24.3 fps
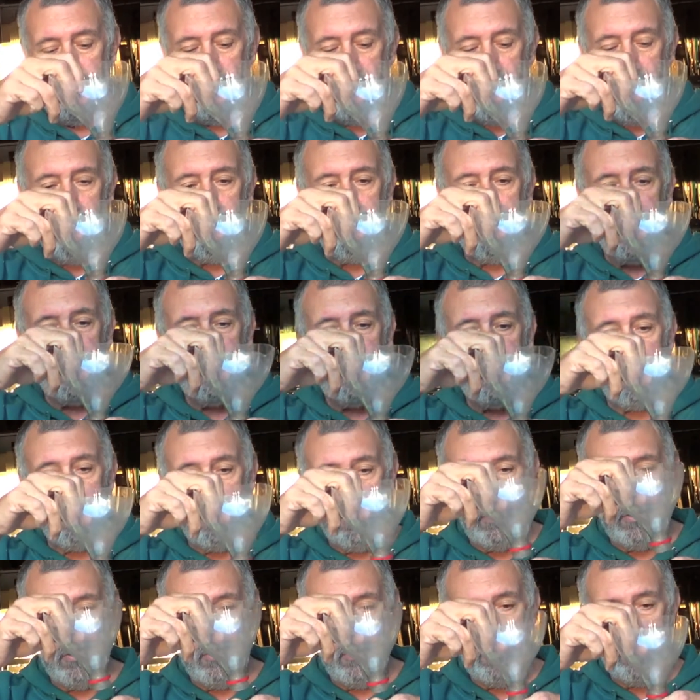coming
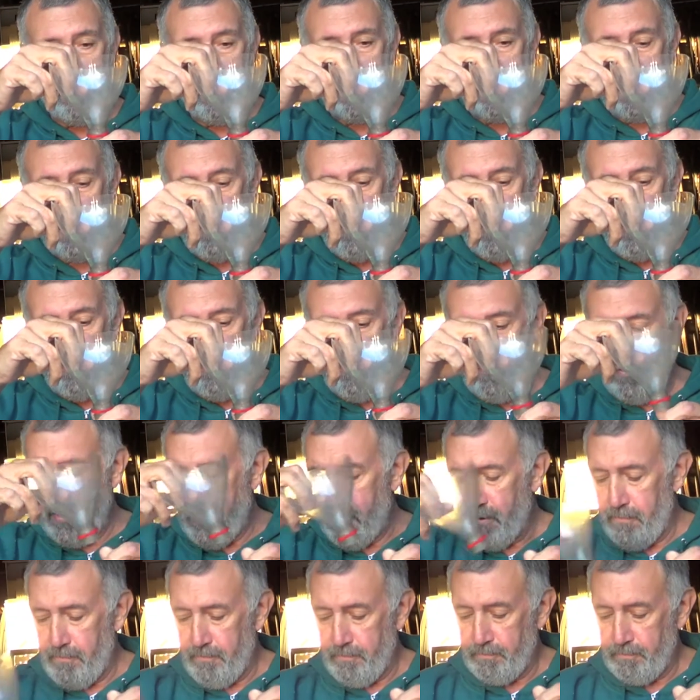to this bird feeder.